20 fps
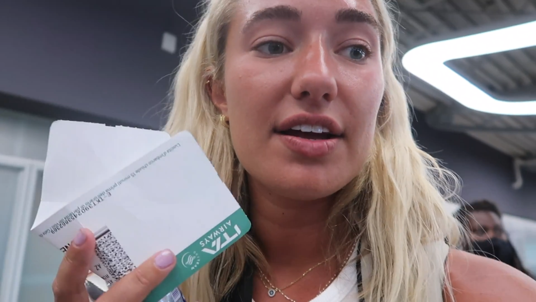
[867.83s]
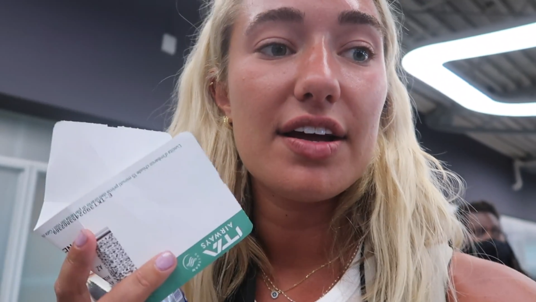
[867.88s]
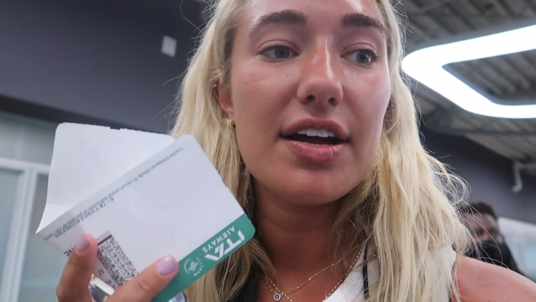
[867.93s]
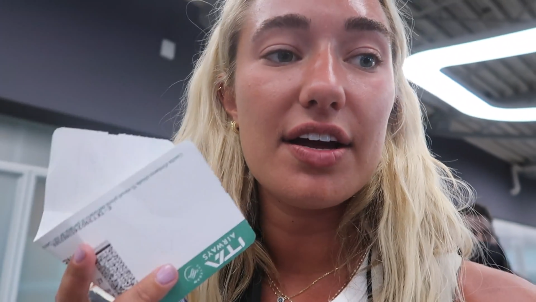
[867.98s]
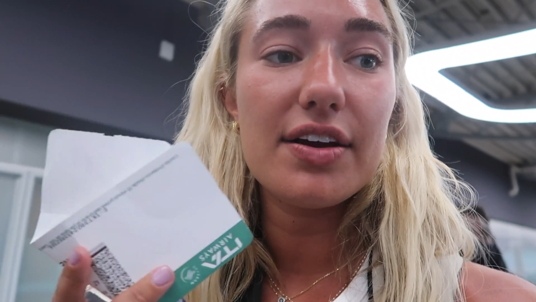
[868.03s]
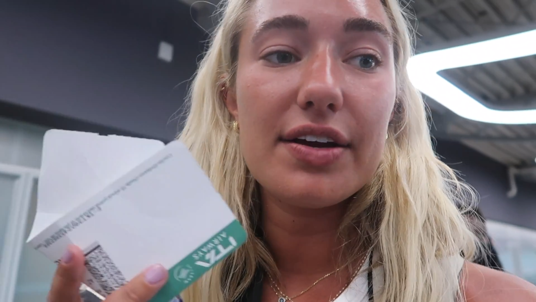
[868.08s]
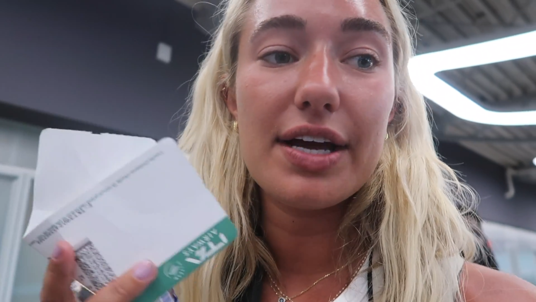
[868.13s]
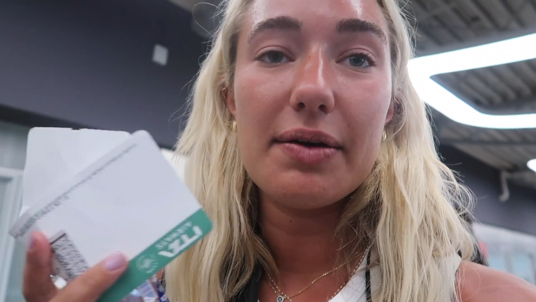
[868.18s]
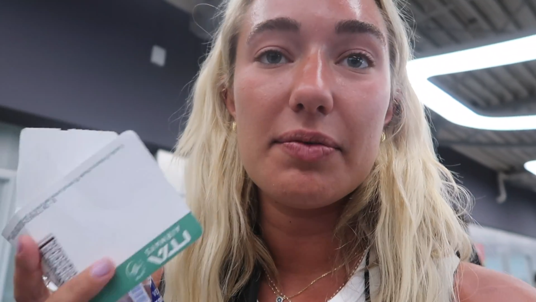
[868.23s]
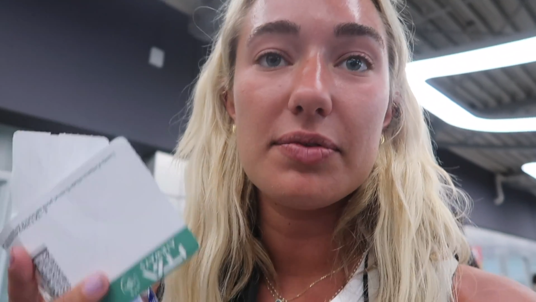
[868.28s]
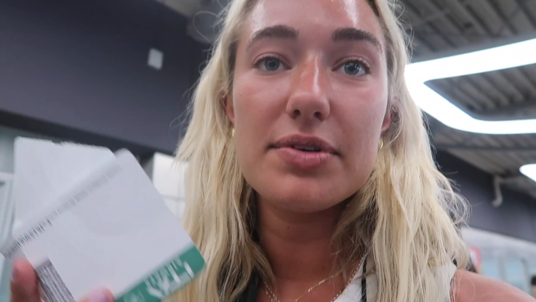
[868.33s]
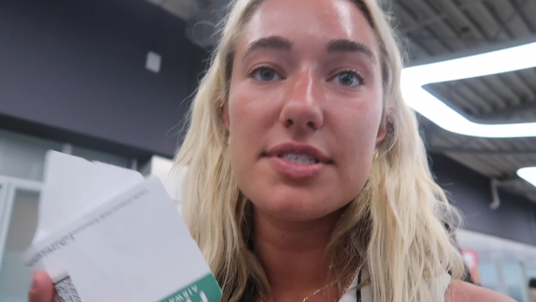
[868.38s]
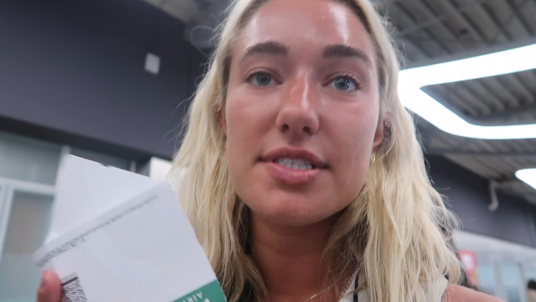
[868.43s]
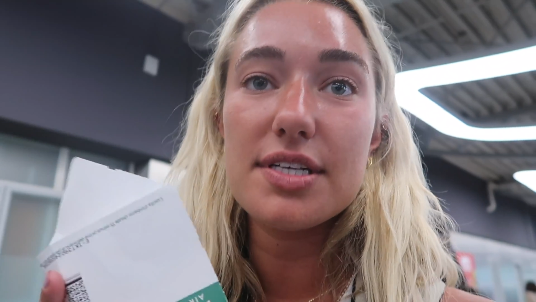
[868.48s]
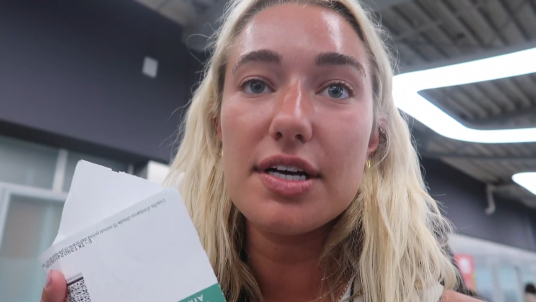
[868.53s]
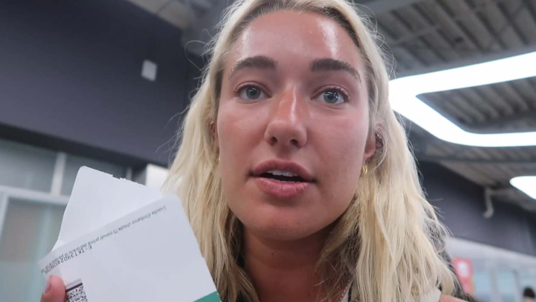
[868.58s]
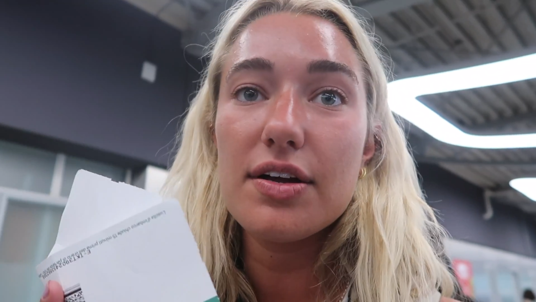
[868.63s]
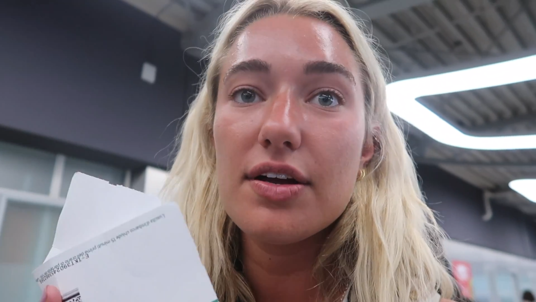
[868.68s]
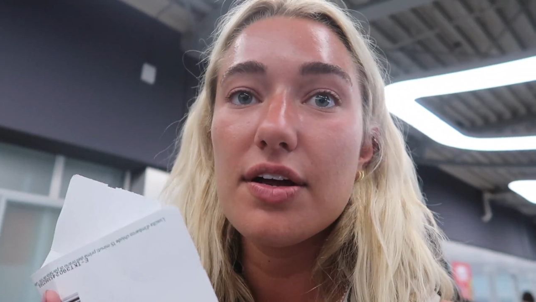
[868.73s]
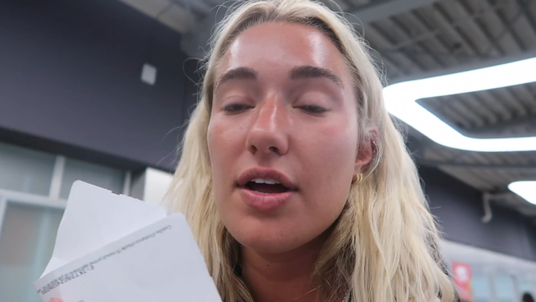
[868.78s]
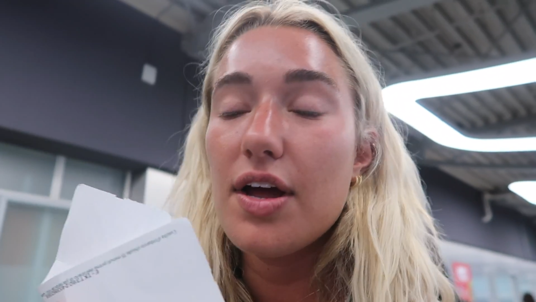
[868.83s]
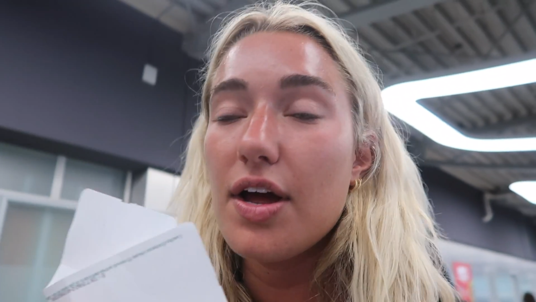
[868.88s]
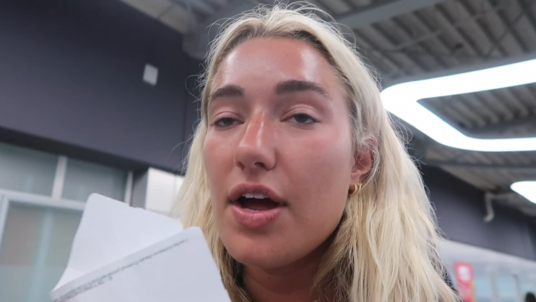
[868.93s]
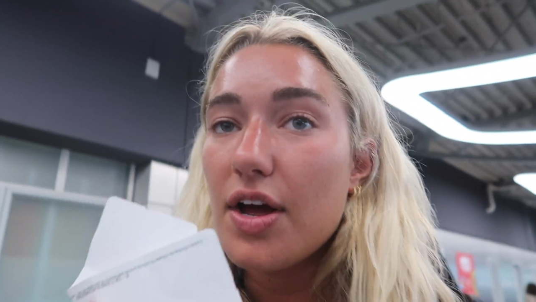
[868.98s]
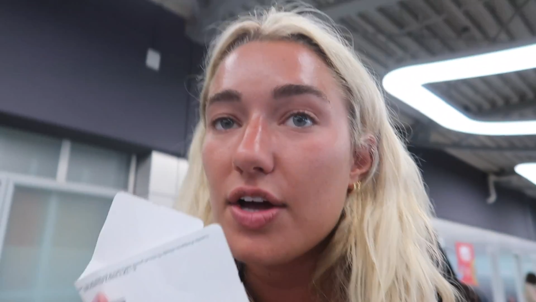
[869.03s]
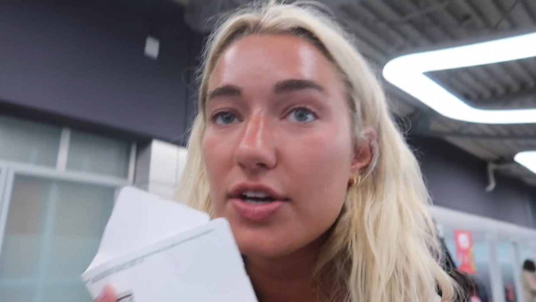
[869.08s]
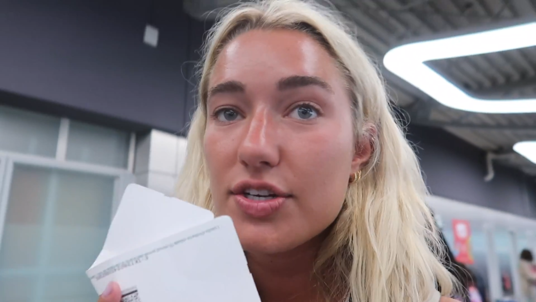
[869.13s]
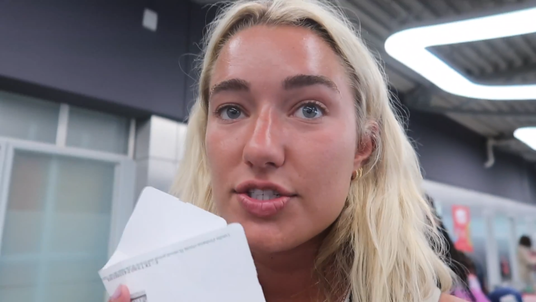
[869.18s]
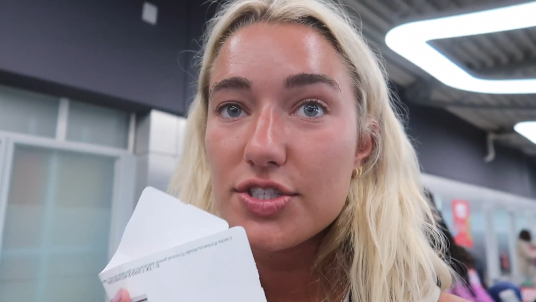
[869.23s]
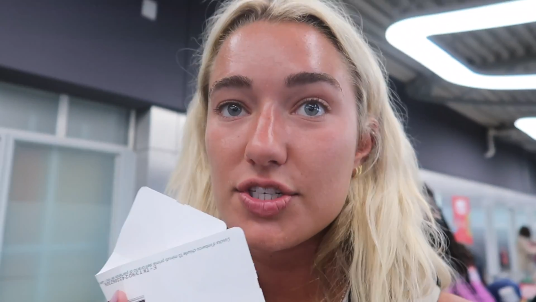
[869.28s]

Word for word: It's okay, we'll one.